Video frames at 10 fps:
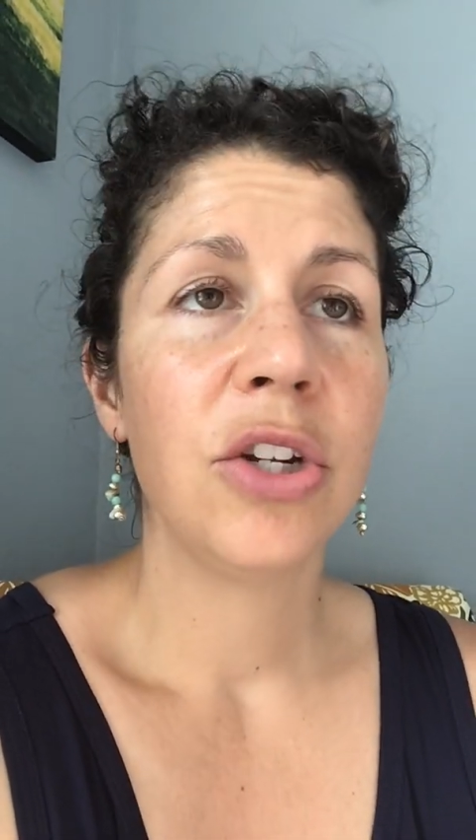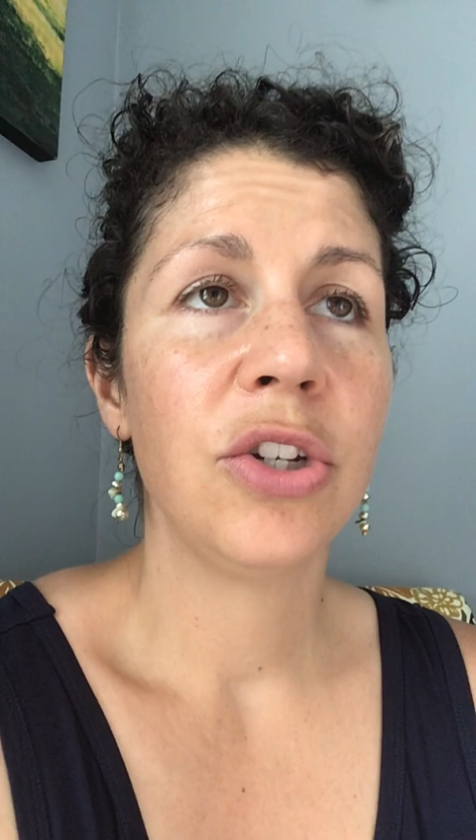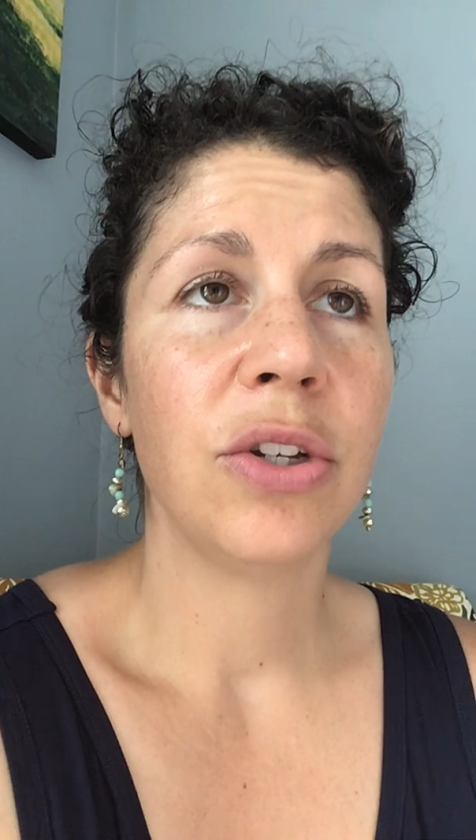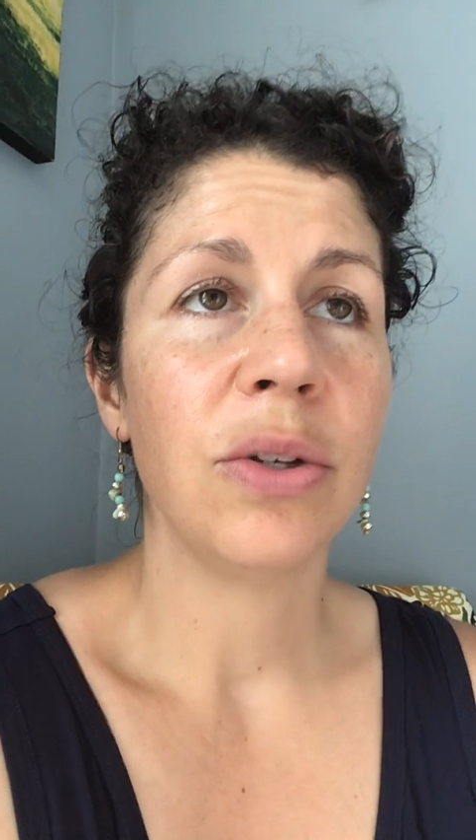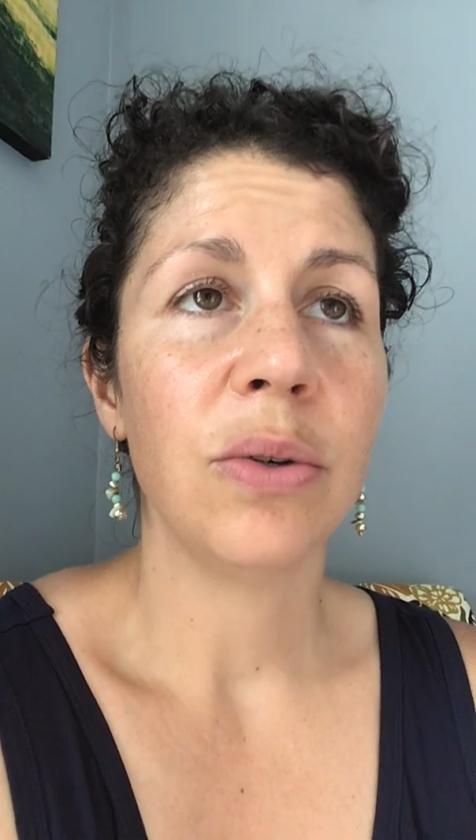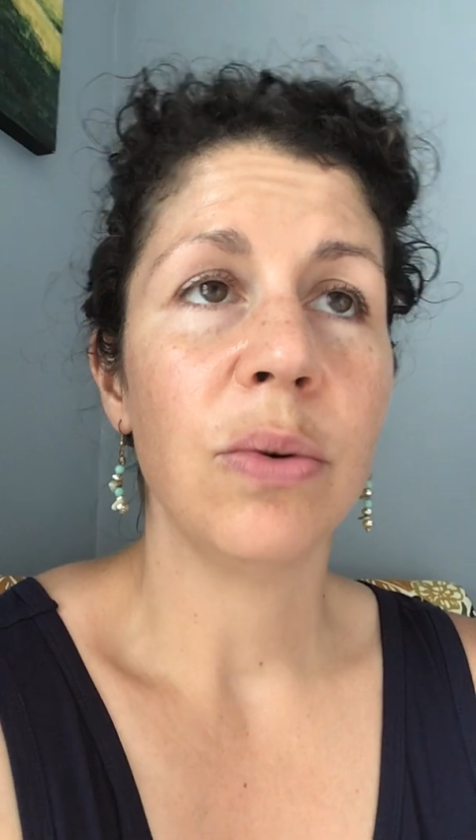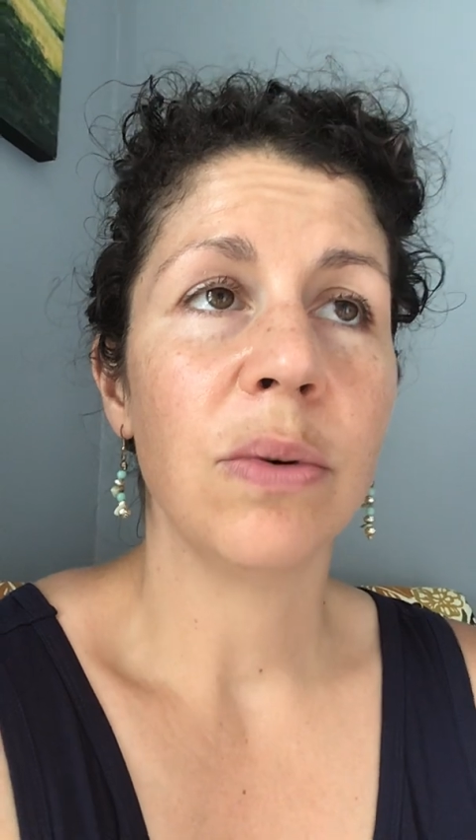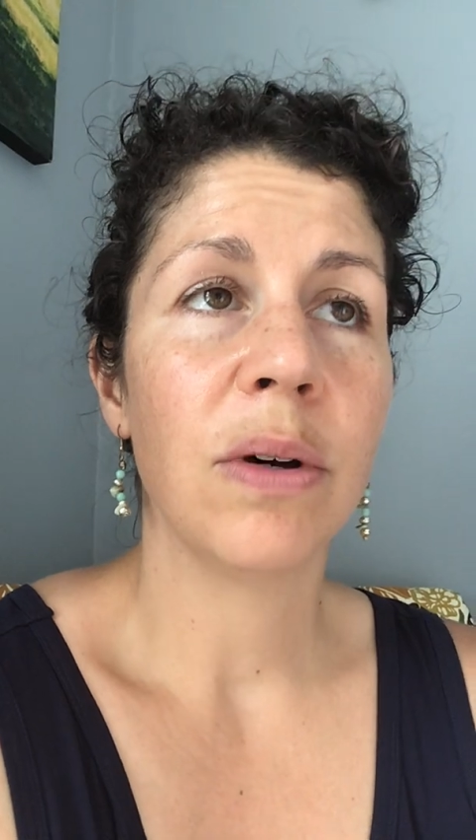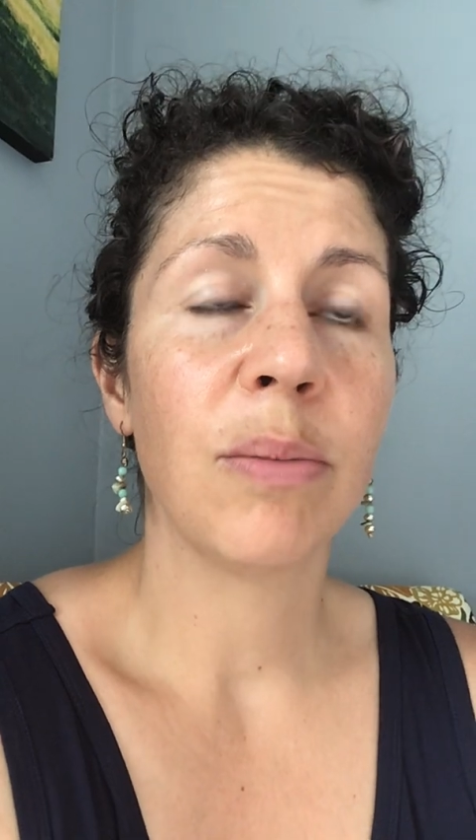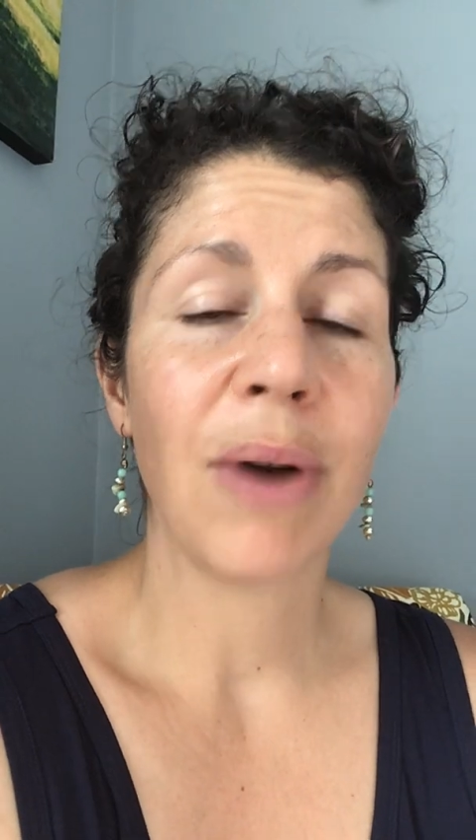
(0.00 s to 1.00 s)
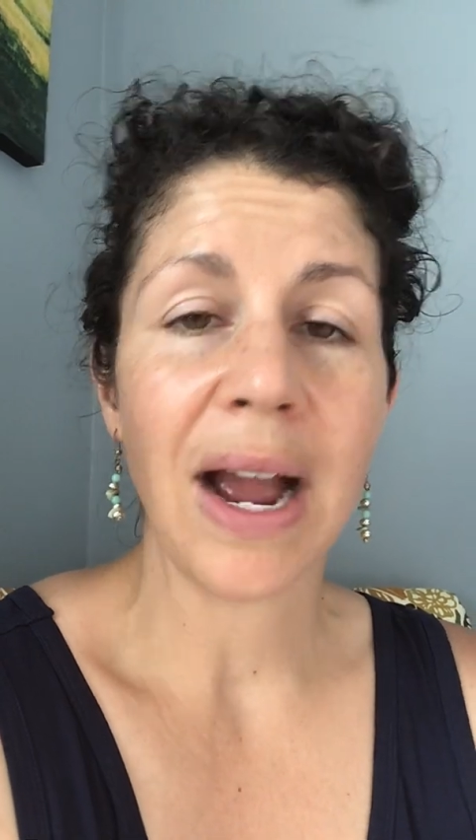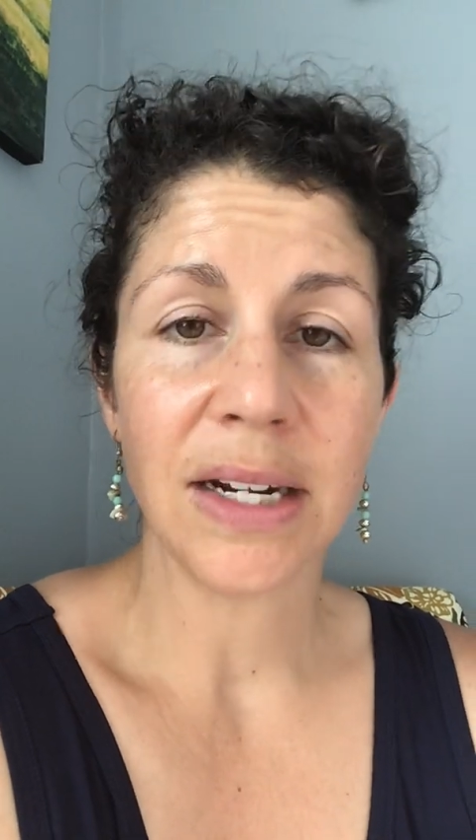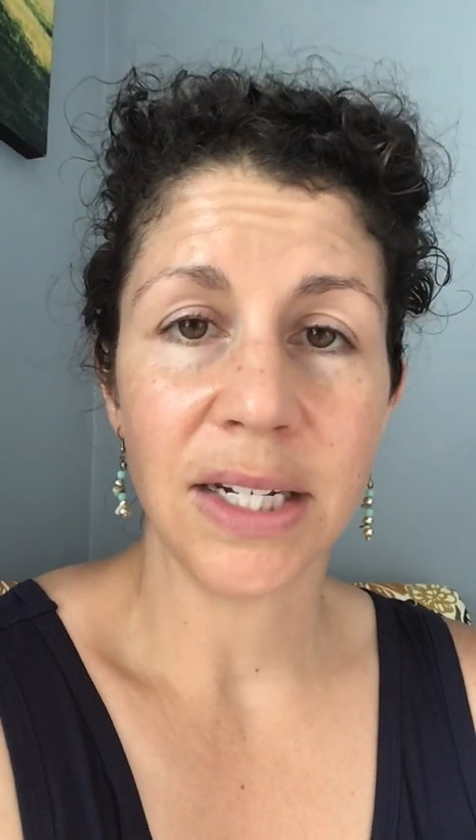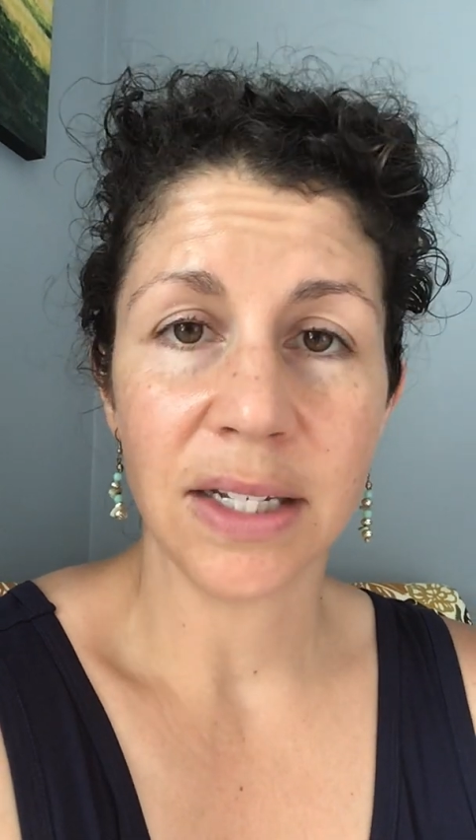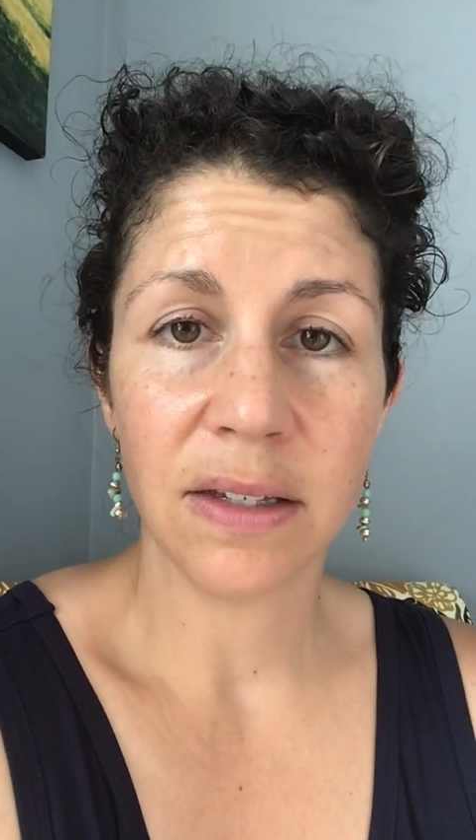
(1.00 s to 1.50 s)
to
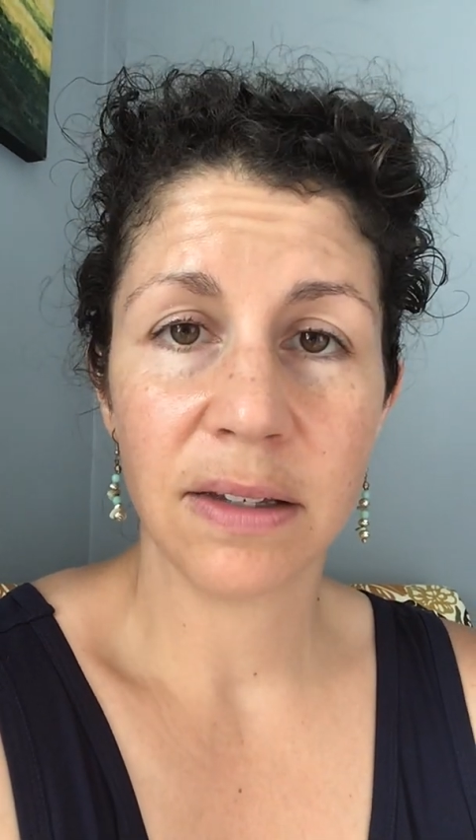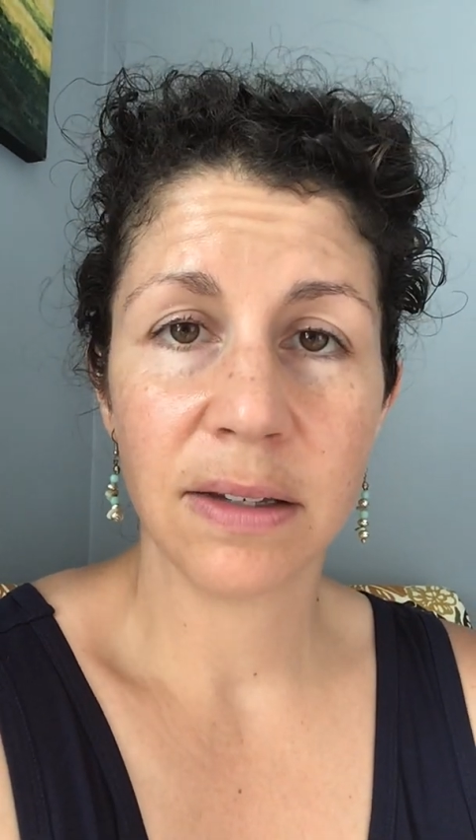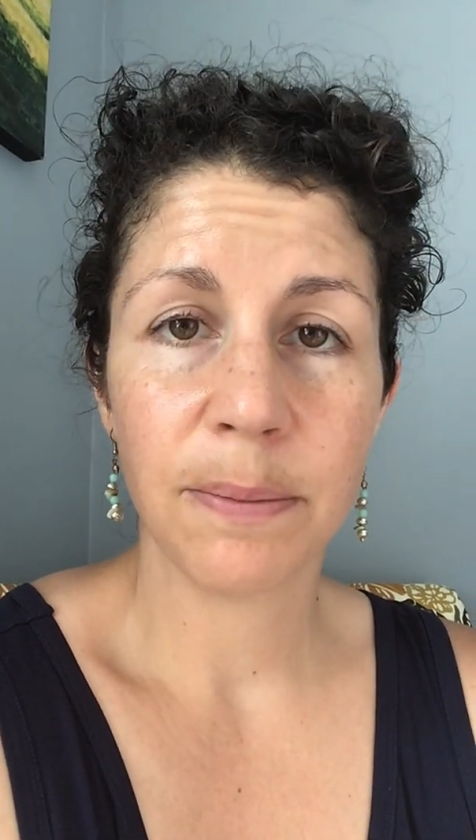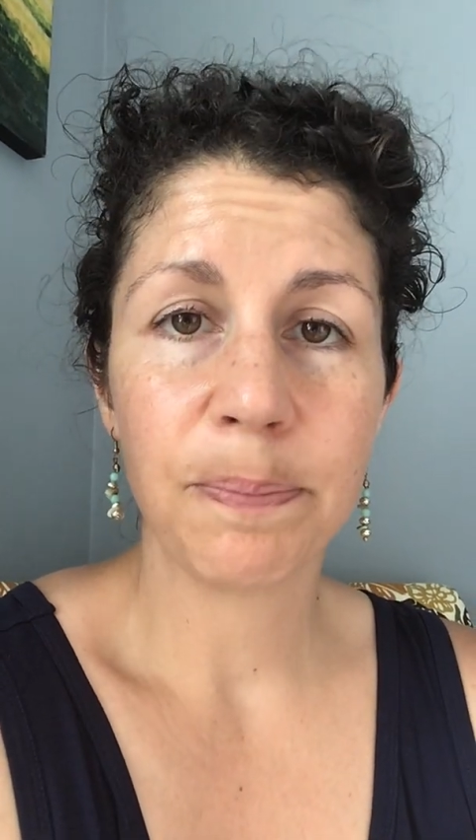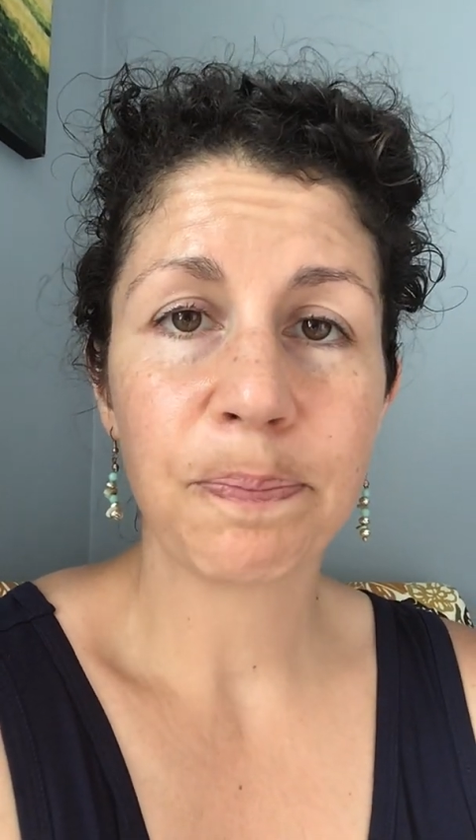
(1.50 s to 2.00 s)
practice